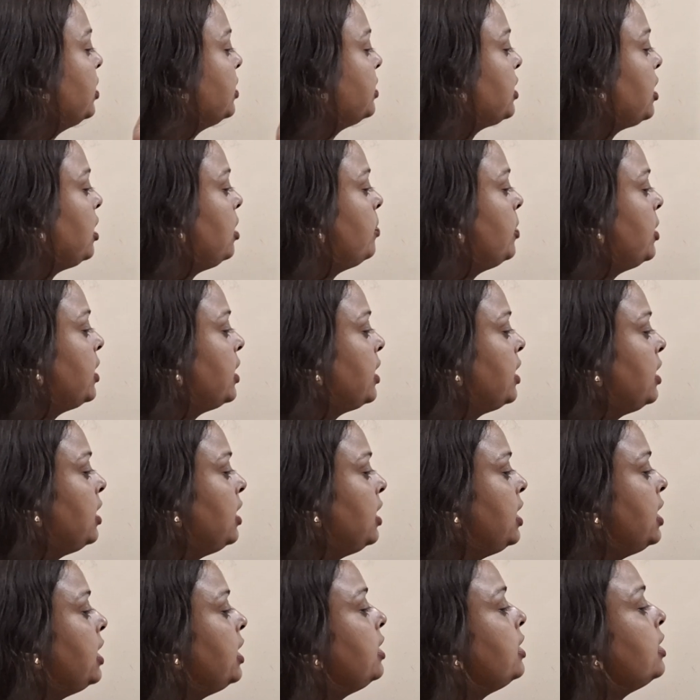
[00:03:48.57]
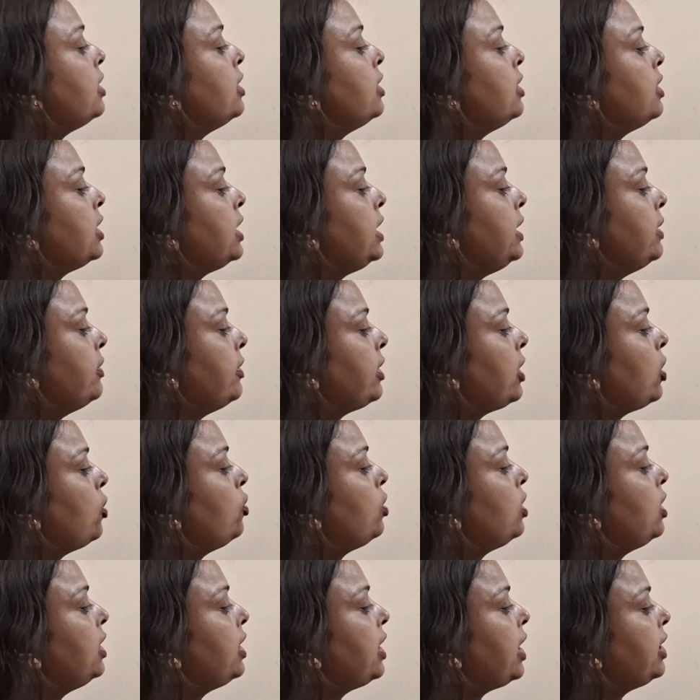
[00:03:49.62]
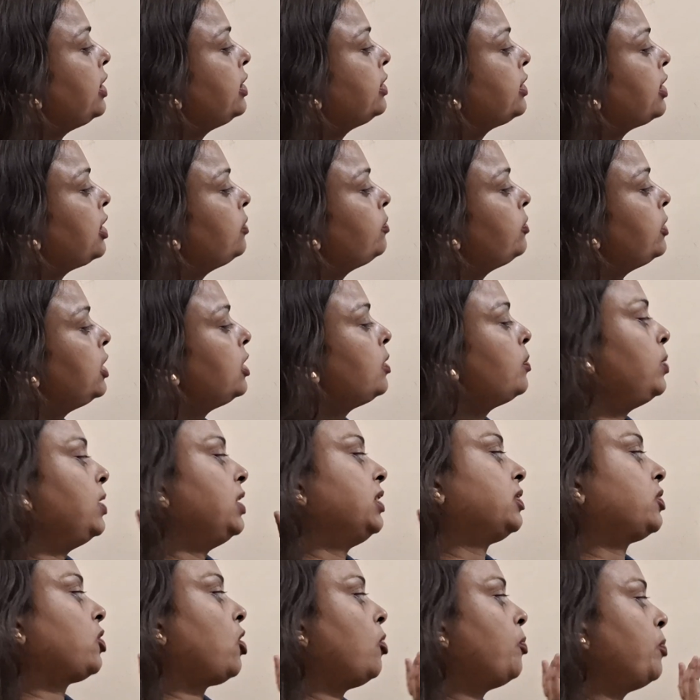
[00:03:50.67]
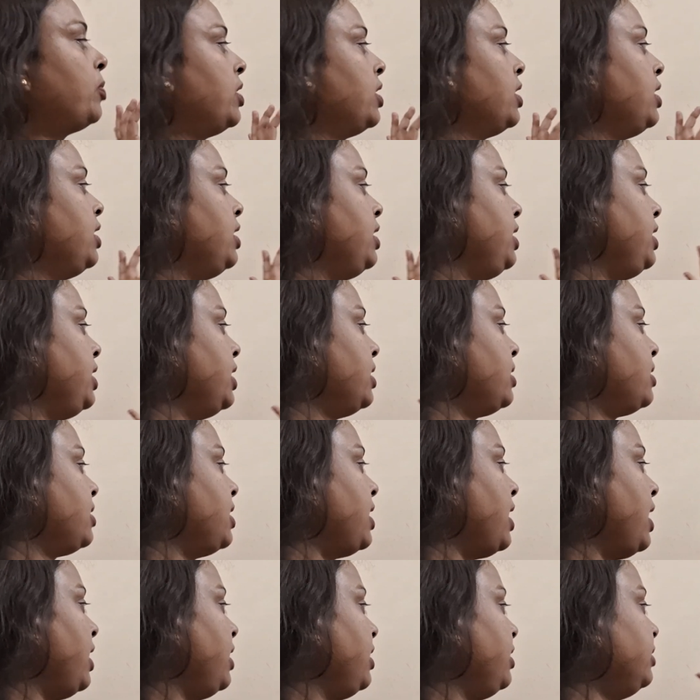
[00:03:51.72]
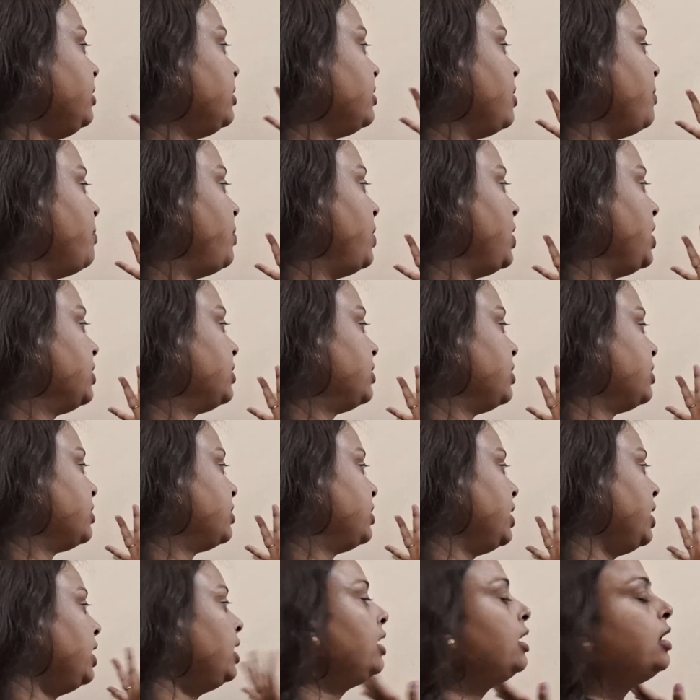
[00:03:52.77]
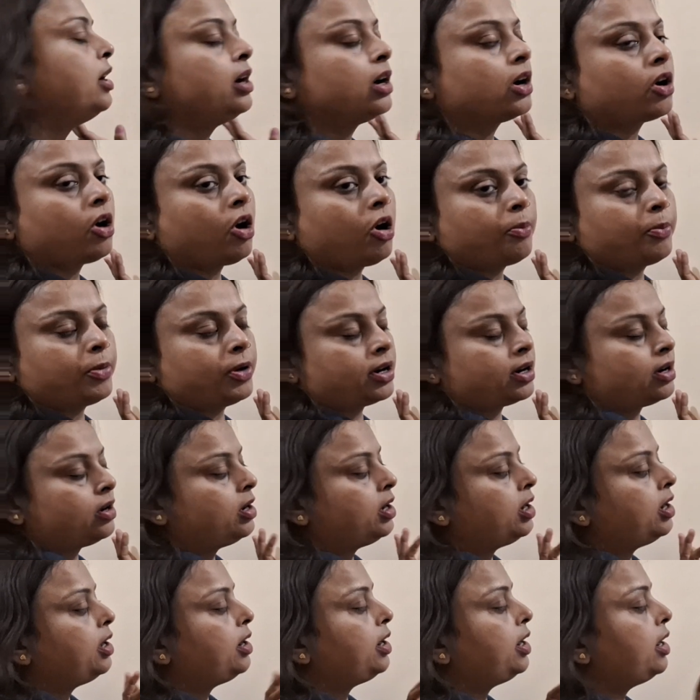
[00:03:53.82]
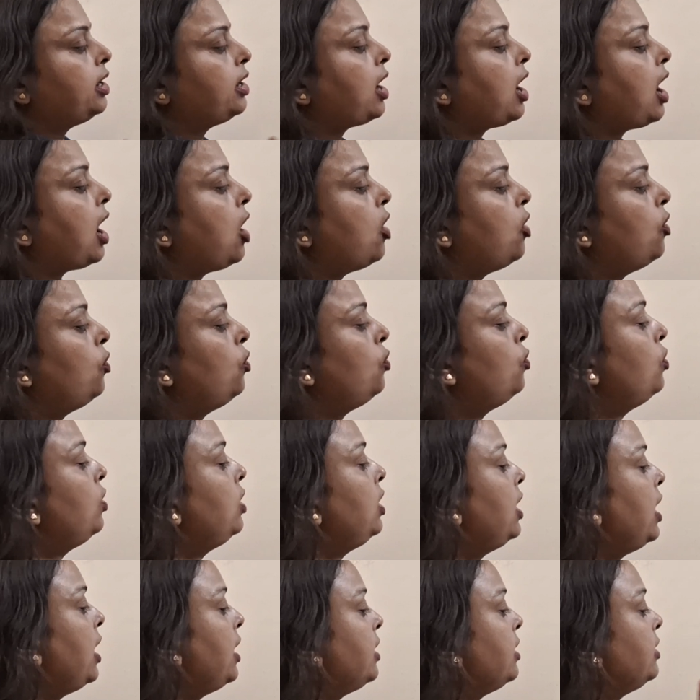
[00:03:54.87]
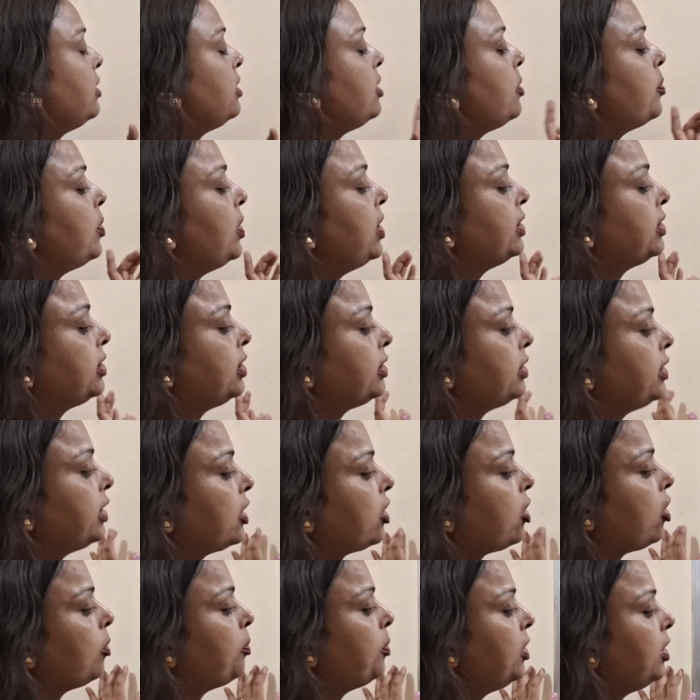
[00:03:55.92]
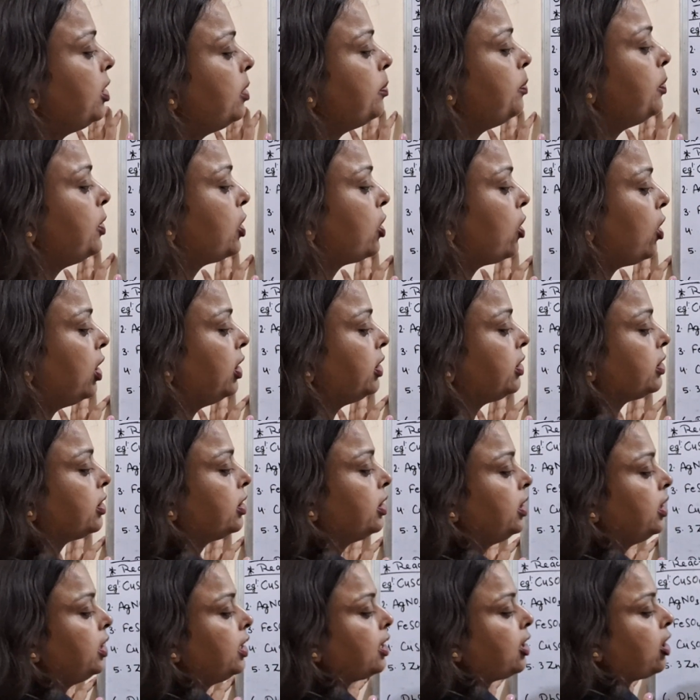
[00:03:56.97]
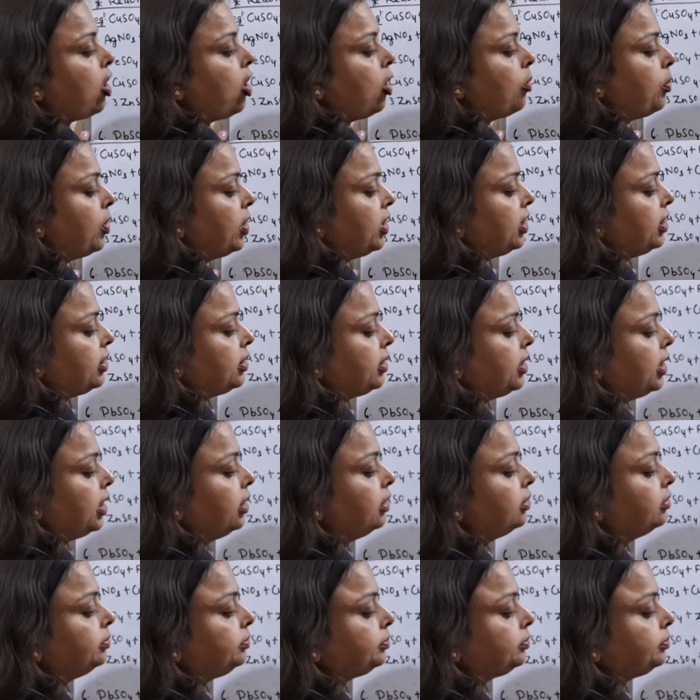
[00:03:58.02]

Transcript: sulfate and lead. Given out lead sulfate plus copper. Here lead is replaces the copper. Read how lead is replaces the copper? Because copper is the